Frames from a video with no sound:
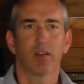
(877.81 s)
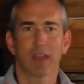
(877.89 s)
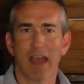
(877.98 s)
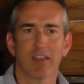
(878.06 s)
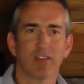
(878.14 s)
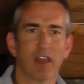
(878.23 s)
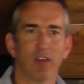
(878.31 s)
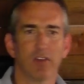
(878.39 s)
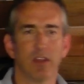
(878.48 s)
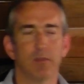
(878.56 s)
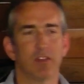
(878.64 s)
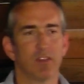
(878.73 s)
cast out
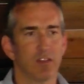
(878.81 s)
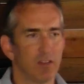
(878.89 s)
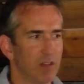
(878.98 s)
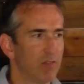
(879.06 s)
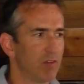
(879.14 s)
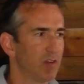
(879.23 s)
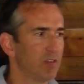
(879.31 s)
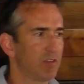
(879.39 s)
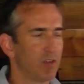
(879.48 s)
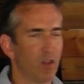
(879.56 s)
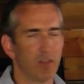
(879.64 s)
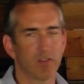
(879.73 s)
demons and
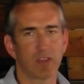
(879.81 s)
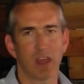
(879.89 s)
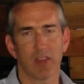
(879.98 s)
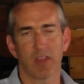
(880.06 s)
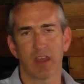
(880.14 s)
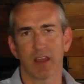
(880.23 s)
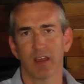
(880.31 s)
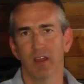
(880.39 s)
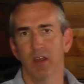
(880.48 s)
deliverance and all this kind of thing.